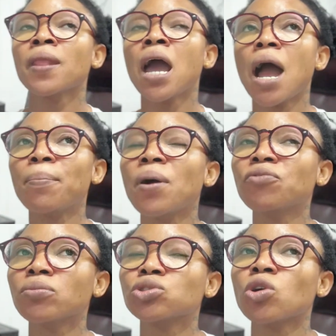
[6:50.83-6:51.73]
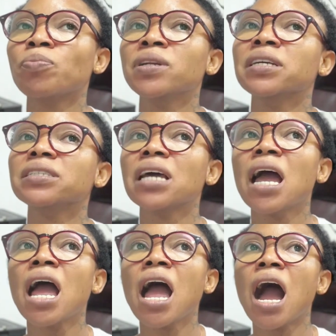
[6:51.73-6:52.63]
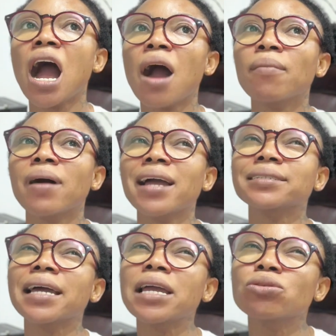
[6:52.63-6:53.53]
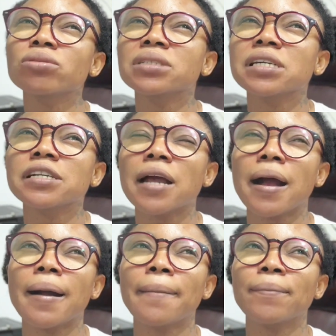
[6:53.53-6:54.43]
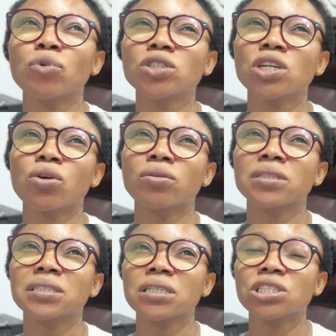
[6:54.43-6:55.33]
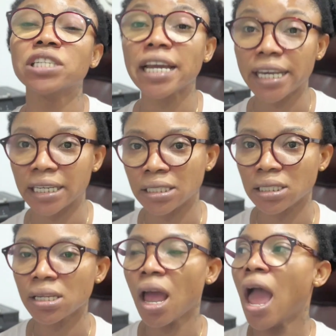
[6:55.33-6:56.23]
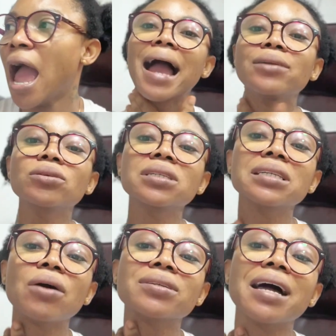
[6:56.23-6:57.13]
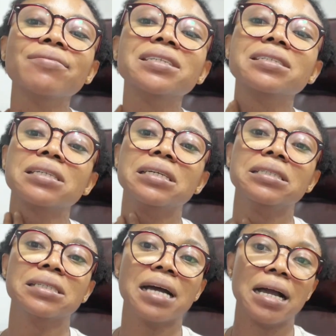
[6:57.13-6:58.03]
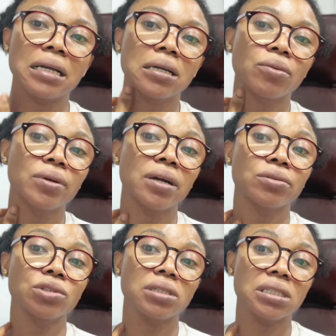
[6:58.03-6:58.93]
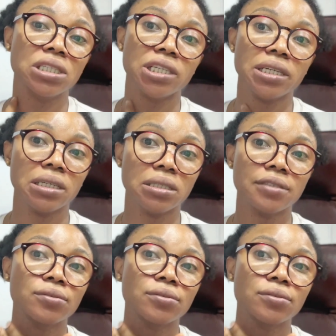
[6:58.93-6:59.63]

Apart from stopping it, I started using what do they call this thing? Jeggings. I noticed I was having skin tag when I was using jeggings.